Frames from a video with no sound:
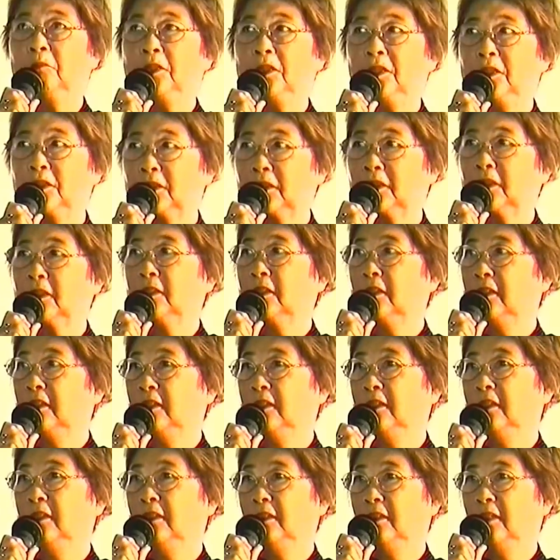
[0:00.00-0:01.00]
means
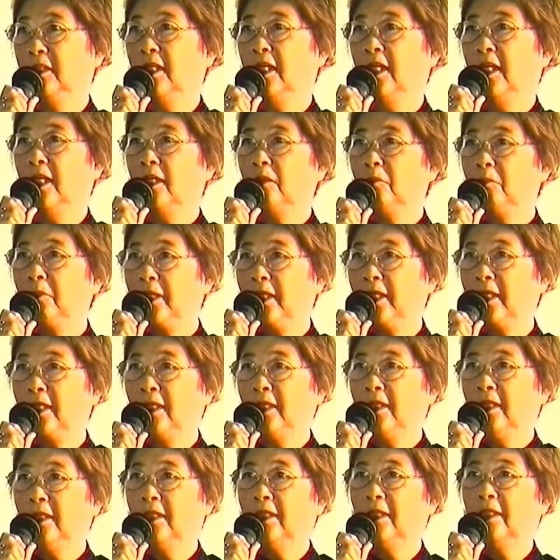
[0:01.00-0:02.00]

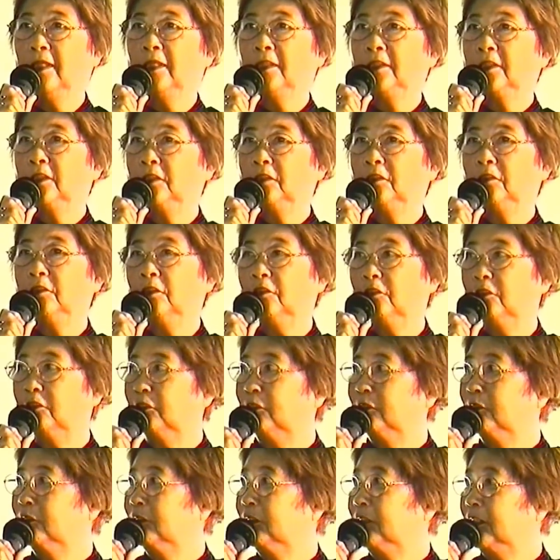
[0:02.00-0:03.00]
ame, as you
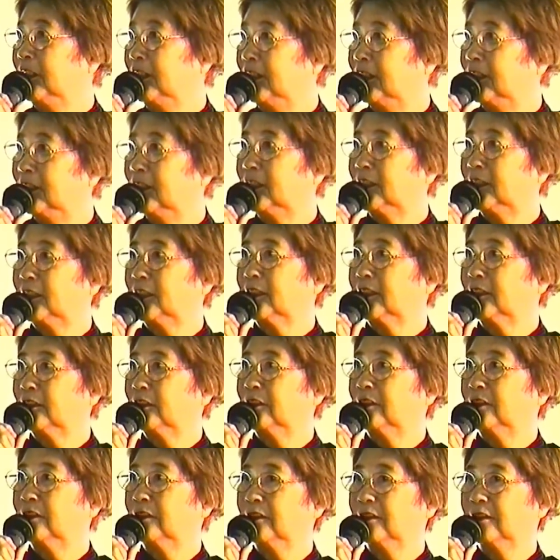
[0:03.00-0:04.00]
know, is
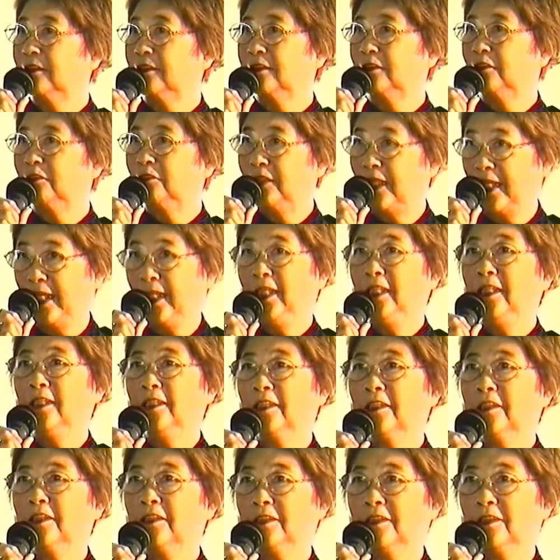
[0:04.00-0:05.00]
rain,
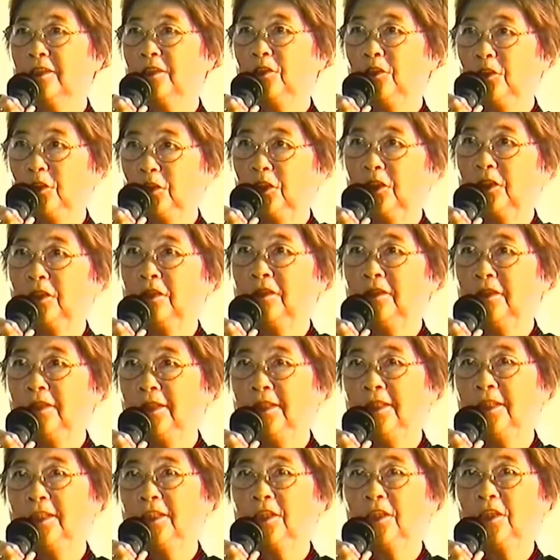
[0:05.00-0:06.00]
kutu
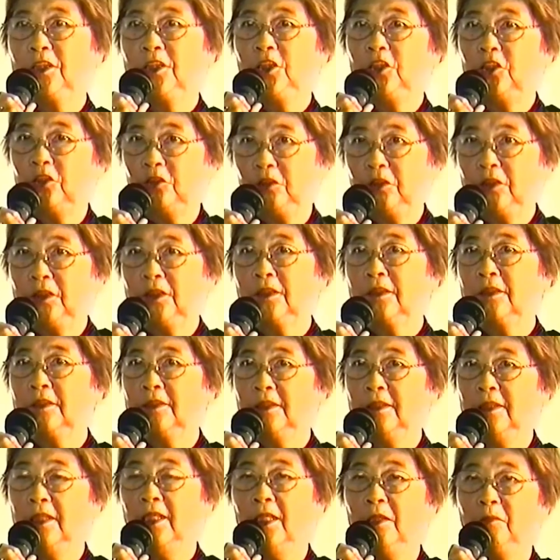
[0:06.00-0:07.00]
is shoes,
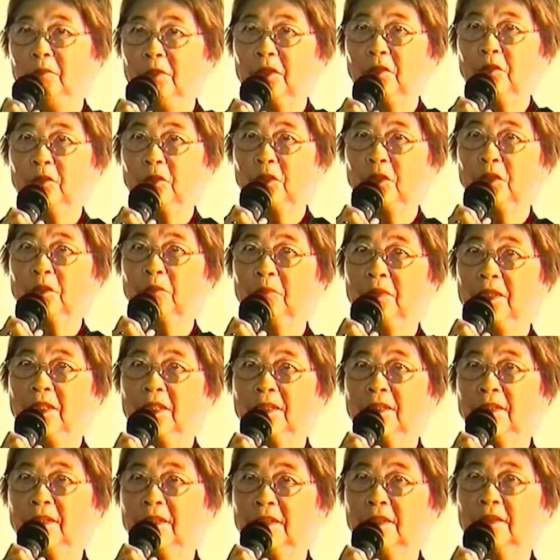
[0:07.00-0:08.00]
amegutu
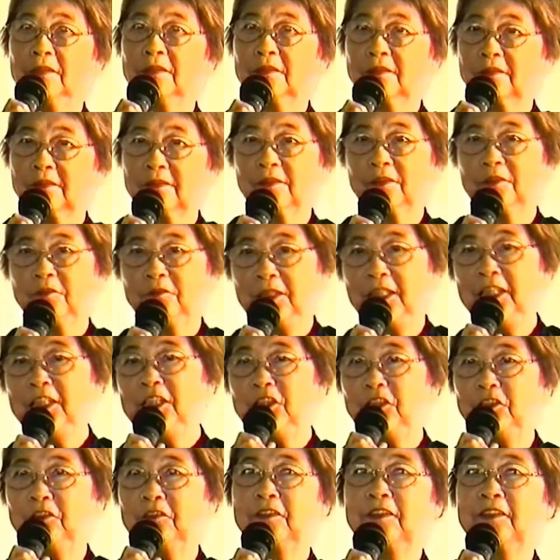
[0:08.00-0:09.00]
makes it rain
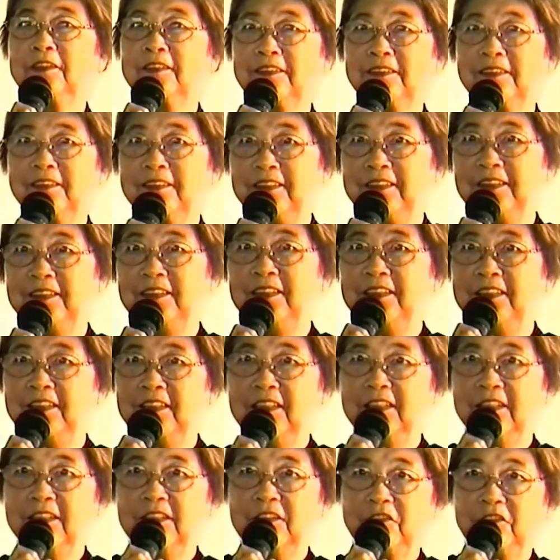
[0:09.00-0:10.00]
shoes.
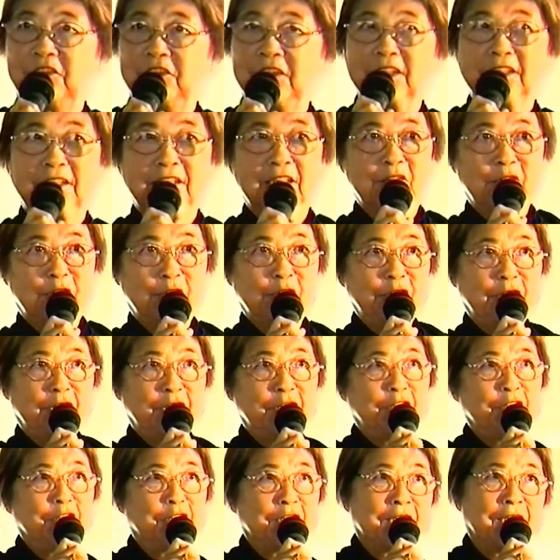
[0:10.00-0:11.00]
For some of
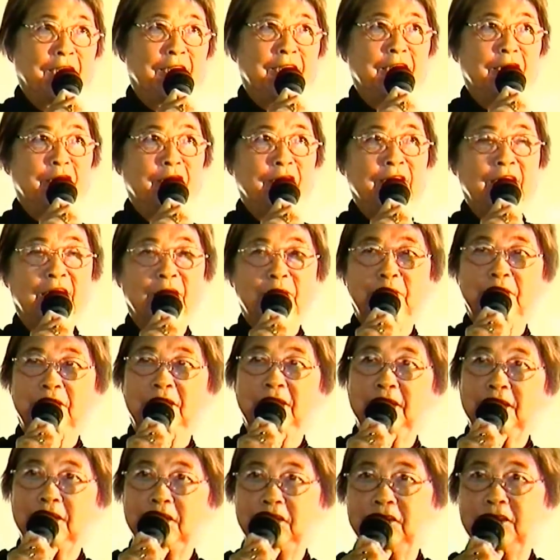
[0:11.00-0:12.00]
you who studied the
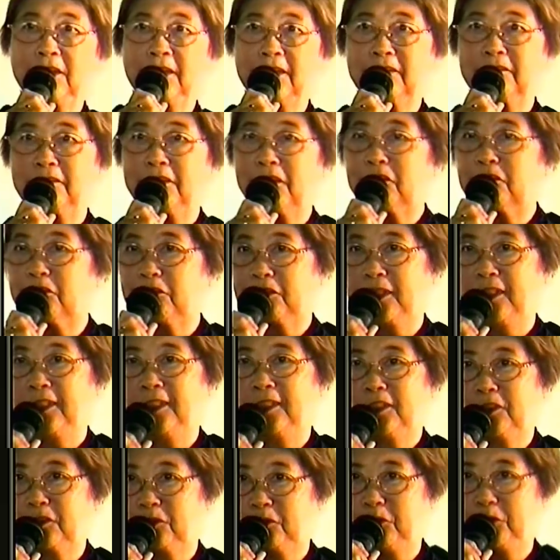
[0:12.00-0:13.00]
Japanese, you can
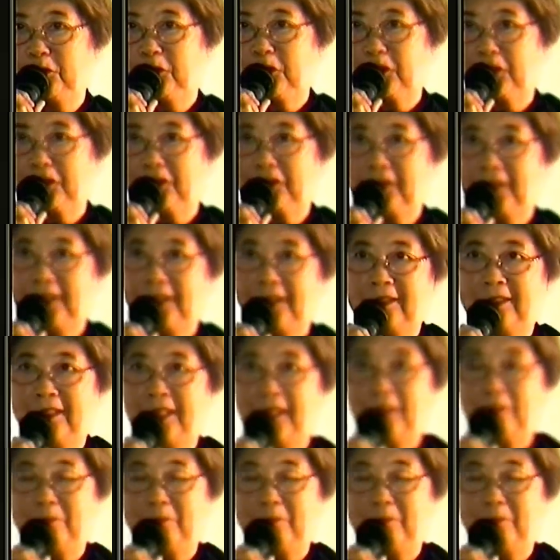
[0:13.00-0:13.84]
recognize kutu and